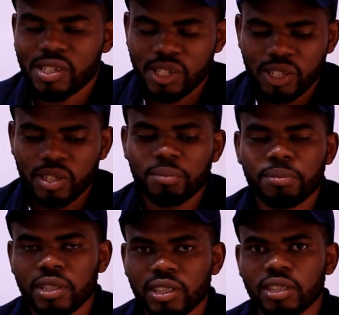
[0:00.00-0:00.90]
the
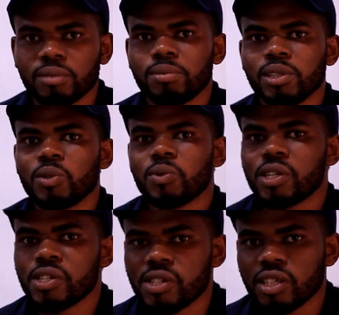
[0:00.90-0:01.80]
big
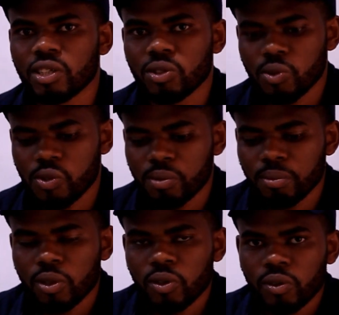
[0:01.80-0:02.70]
waste into
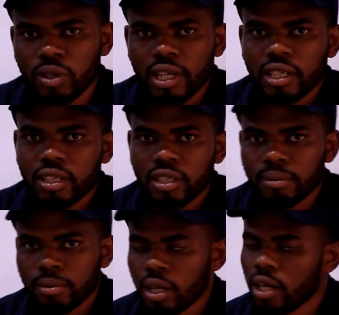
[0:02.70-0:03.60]
small, like
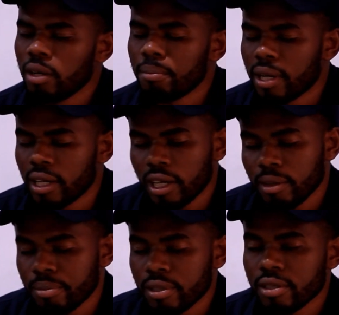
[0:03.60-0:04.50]
banana
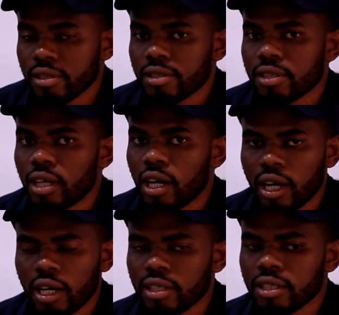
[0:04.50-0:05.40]
peels
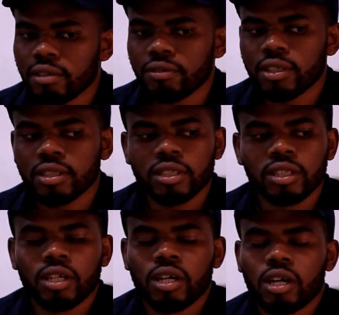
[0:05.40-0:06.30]
and even
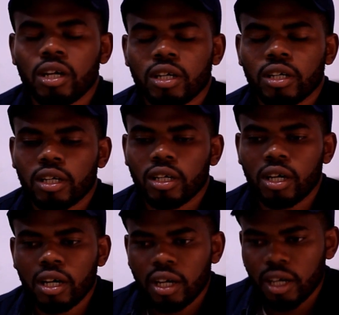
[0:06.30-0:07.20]

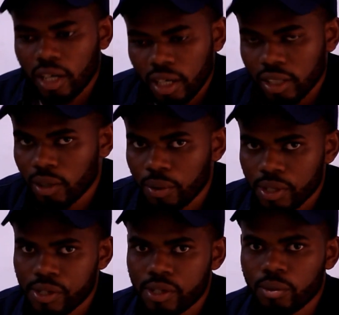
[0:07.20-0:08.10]
other
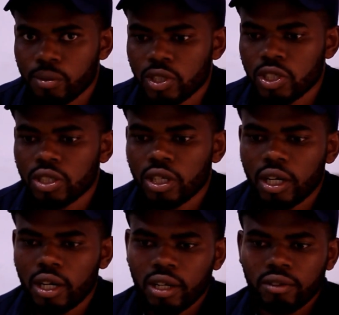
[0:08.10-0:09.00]
waste which
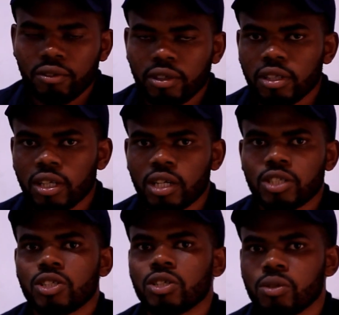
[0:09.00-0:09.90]
are very
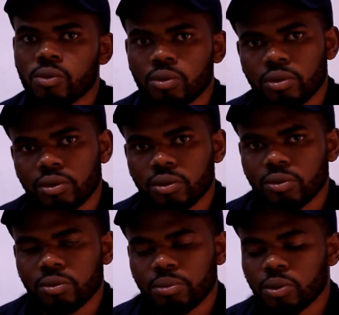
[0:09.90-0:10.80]
large,
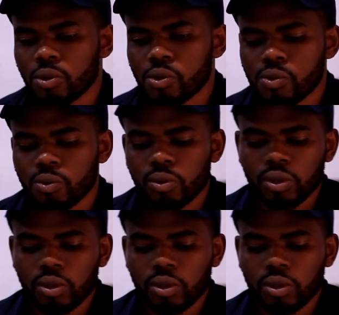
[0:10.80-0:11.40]
because